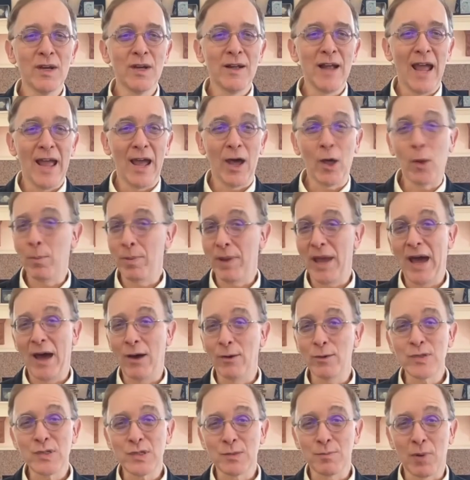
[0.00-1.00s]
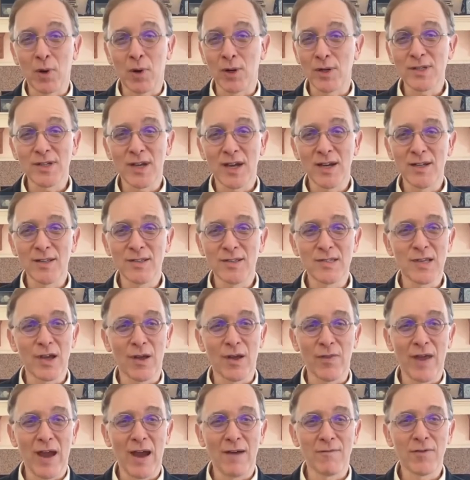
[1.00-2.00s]
help oust apartheid in
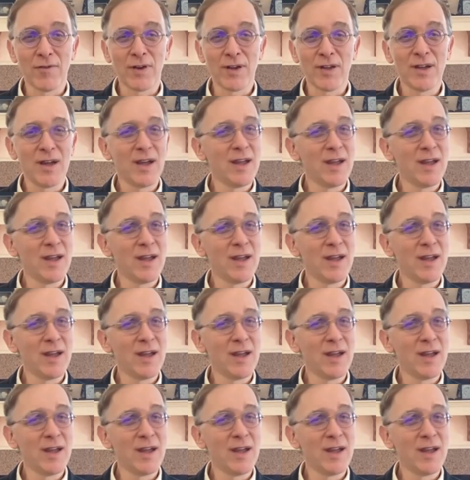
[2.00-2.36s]
South Africa